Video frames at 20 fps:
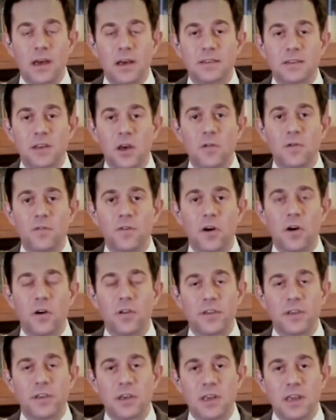So
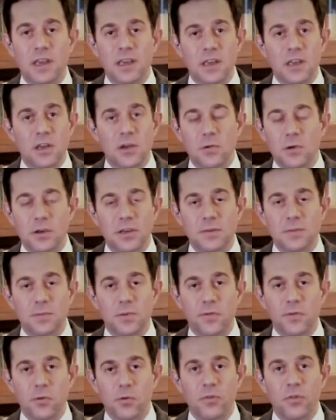far, the EU has
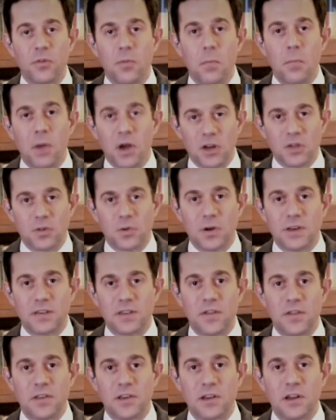performed much
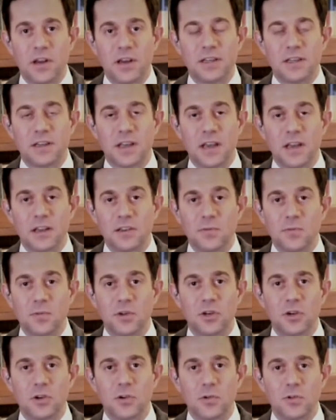worse than the United Kingdom,
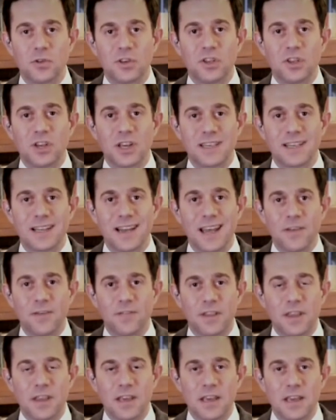which, of course, just
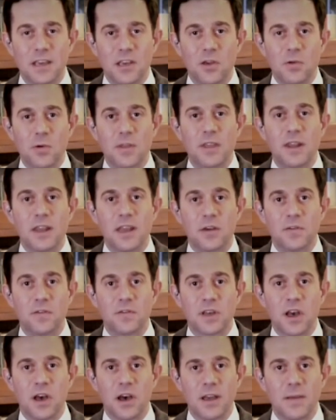left the EU in the nick of
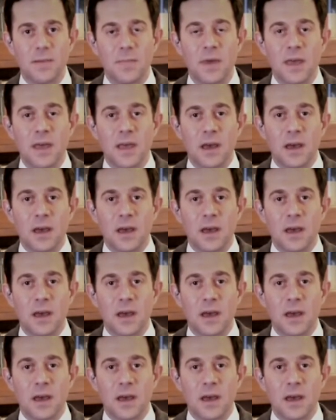time,